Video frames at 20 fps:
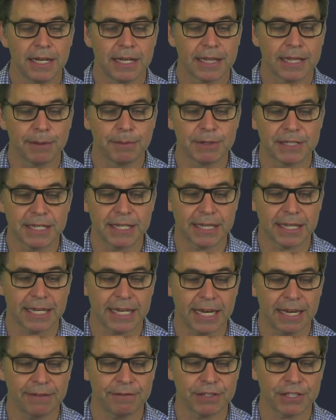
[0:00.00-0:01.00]
Then we set the
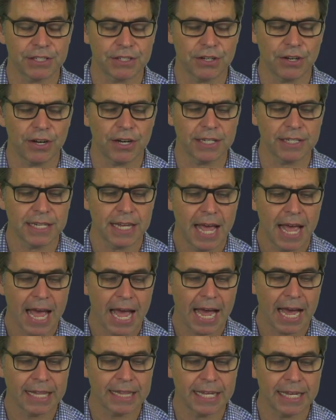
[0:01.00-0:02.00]
canvas size,
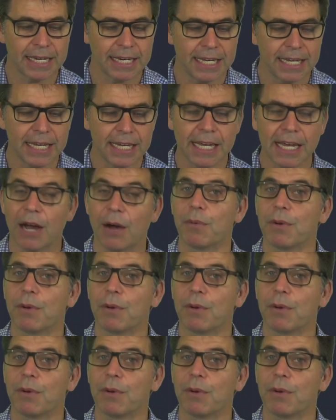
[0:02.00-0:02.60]
and then here